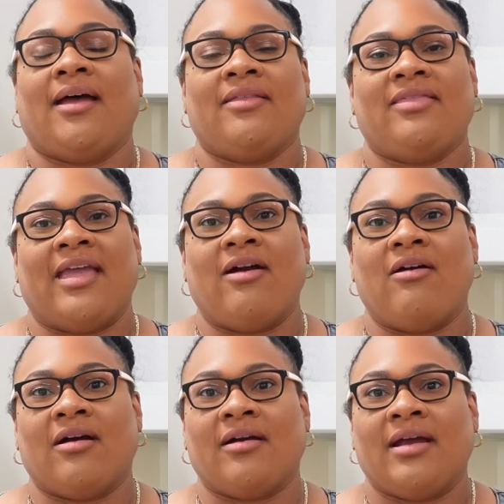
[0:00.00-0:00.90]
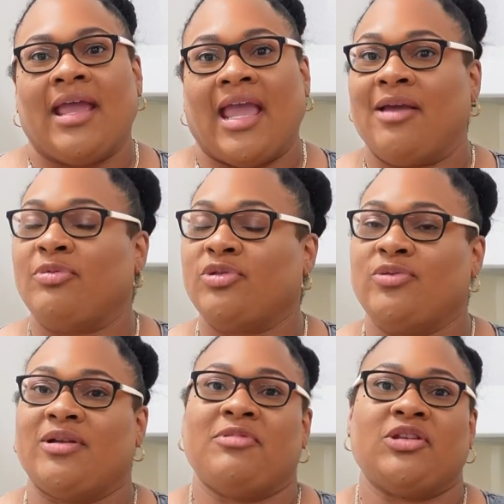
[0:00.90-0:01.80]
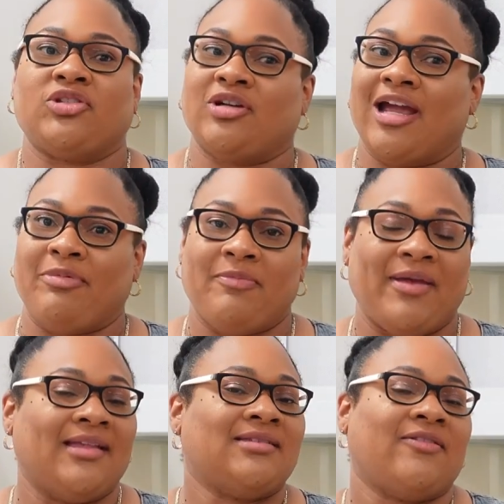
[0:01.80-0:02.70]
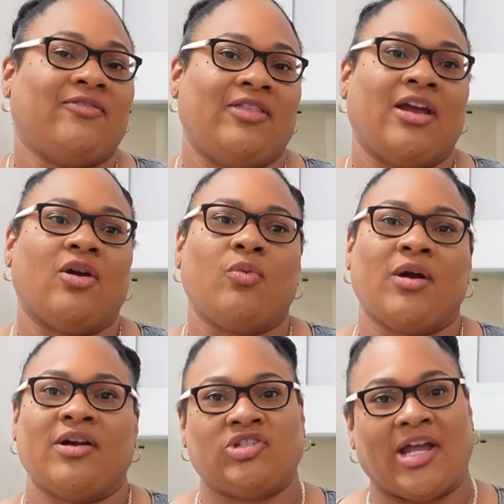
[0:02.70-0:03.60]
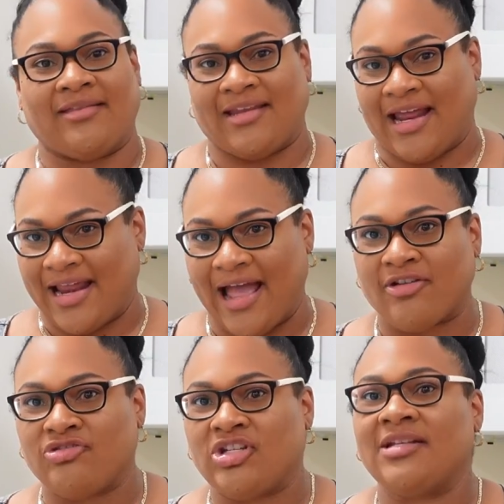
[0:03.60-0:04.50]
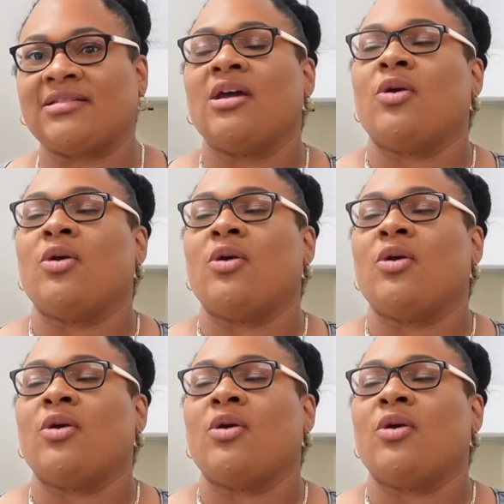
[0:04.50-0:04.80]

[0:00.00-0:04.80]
They are able to administer EpiPens if there were a child that had allergies.